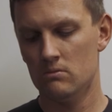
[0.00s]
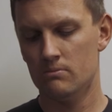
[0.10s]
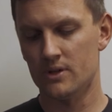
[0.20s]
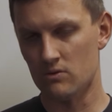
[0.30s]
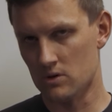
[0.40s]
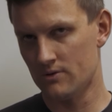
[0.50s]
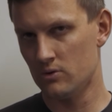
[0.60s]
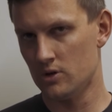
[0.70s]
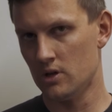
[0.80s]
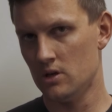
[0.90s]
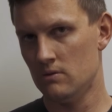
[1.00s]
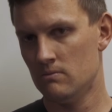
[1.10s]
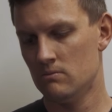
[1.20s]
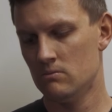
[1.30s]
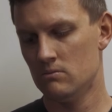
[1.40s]
but the rifle was only
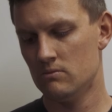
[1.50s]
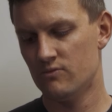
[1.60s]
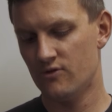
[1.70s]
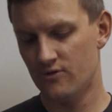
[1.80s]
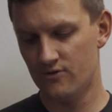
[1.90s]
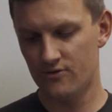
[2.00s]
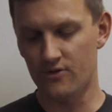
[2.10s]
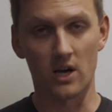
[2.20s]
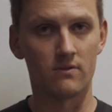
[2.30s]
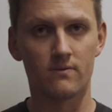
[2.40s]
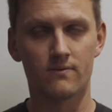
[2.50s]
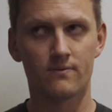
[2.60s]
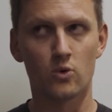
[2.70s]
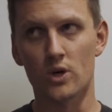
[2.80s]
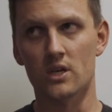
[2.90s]

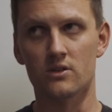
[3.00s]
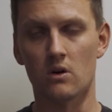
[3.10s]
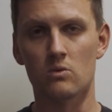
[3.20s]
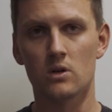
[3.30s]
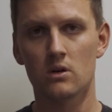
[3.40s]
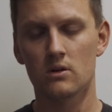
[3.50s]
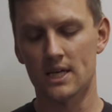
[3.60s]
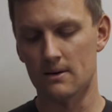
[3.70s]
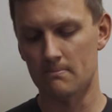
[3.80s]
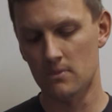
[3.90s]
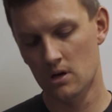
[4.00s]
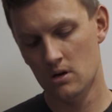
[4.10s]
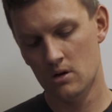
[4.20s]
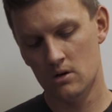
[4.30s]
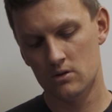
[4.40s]
4 years old.
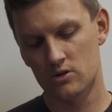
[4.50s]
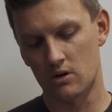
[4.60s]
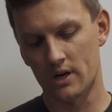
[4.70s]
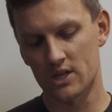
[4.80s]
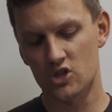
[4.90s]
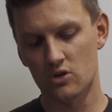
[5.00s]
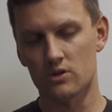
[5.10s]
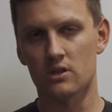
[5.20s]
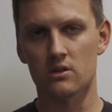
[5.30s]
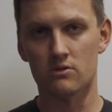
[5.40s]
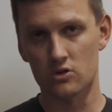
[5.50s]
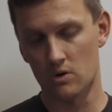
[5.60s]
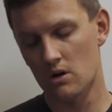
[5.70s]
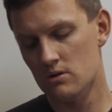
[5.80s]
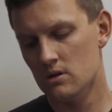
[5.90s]
So I actually contacted the original
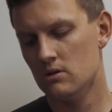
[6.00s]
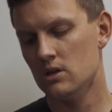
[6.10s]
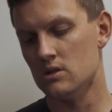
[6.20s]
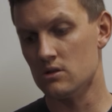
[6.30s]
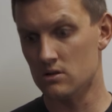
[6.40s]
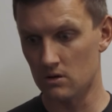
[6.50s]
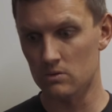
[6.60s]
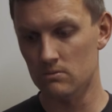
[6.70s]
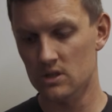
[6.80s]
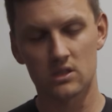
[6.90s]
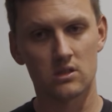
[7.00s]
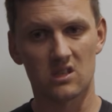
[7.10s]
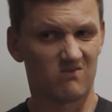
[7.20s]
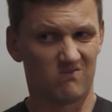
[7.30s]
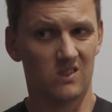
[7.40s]
owner and just told him, and he's
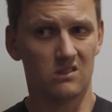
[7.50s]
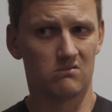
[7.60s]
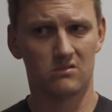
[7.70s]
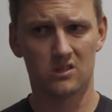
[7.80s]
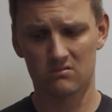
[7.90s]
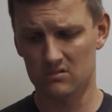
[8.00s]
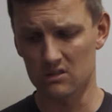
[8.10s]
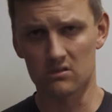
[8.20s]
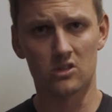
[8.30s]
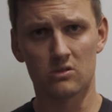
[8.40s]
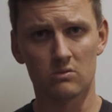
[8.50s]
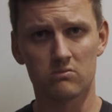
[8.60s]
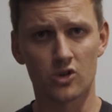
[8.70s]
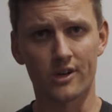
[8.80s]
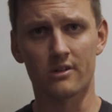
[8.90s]
like, no, it's the original
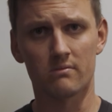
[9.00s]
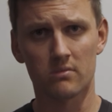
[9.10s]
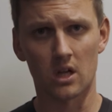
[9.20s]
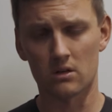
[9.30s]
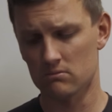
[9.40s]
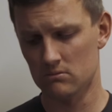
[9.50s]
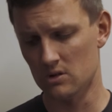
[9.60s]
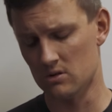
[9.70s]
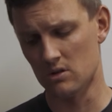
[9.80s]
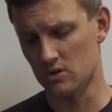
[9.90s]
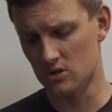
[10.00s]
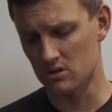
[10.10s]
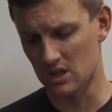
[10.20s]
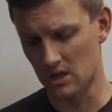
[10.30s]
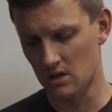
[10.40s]
trigger, like there's no
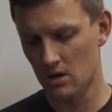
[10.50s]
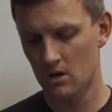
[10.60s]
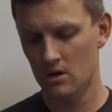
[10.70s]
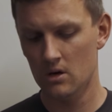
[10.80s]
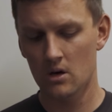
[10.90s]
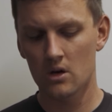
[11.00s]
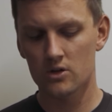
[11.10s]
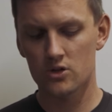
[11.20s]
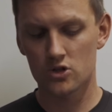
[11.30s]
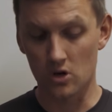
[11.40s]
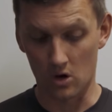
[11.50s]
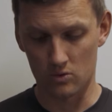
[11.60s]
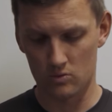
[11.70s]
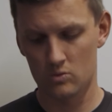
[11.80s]
issues there. So